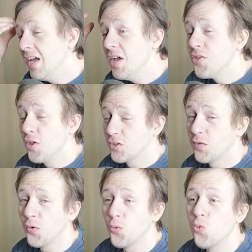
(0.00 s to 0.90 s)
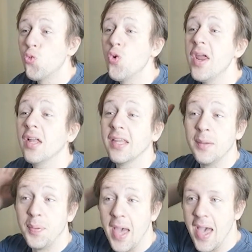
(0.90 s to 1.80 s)
Those feel really
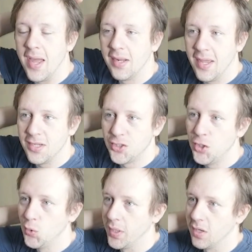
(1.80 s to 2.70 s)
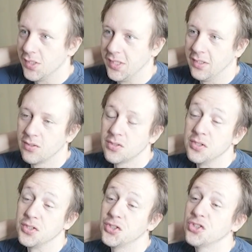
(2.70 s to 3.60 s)
bad at 2 energy. Those are
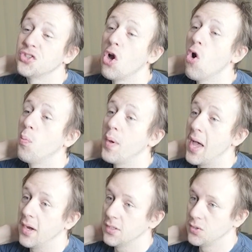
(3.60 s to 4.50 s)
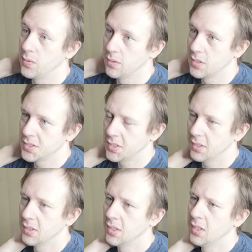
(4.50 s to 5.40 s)
so bad at 2 energy.
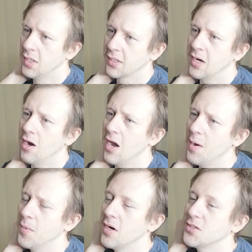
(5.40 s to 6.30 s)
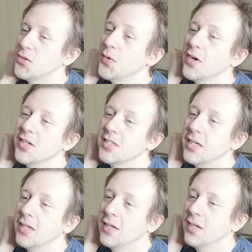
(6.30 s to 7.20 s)
Carrot Hammer at 2
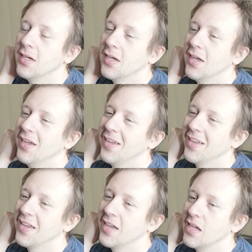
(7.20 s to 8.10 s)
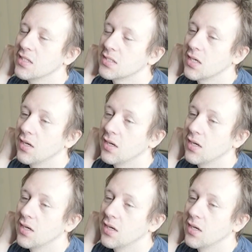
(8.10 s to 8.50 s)
energy is